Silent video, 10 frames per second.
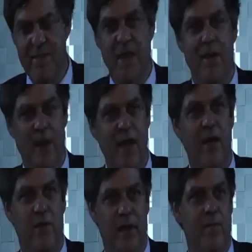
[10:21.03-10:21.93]
and many
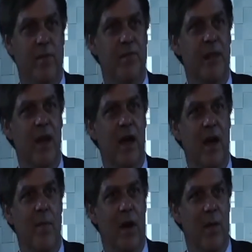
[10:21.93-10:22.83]
of them
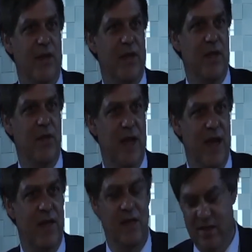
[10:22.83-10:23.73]
obviously
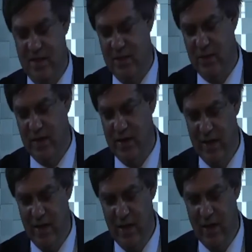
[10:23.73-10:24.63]
connected to the
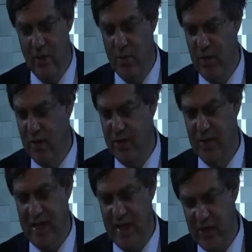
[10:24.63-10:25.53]
Humboldt
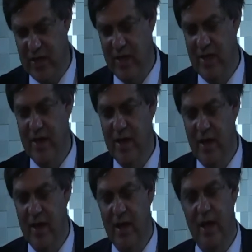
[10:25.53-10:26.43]
Foundation,
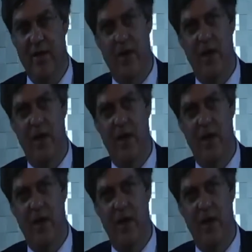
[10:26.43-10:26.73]
either